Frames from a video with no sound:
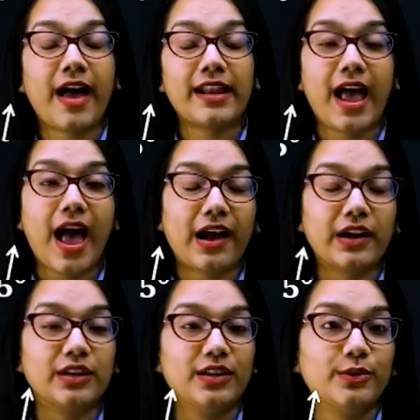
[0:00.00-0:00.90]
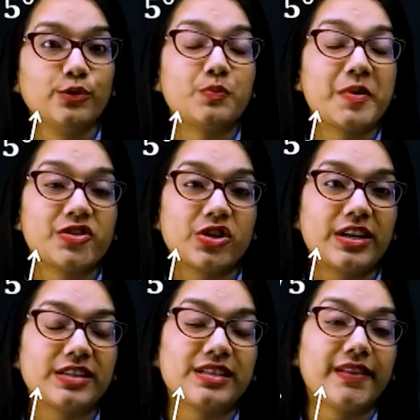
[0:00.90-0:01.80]
an angle whose measure
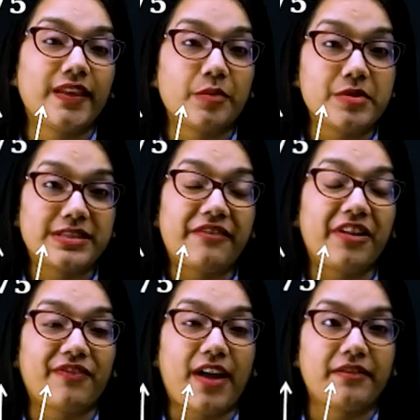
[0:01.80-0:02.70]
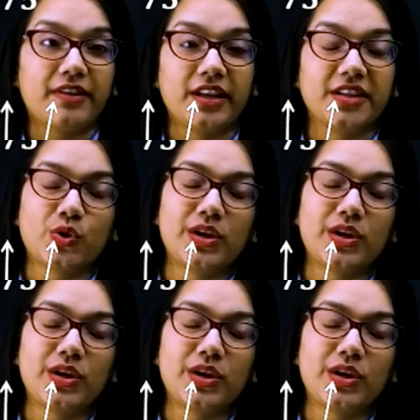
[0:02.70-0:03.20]
is nothing but 75 degrees.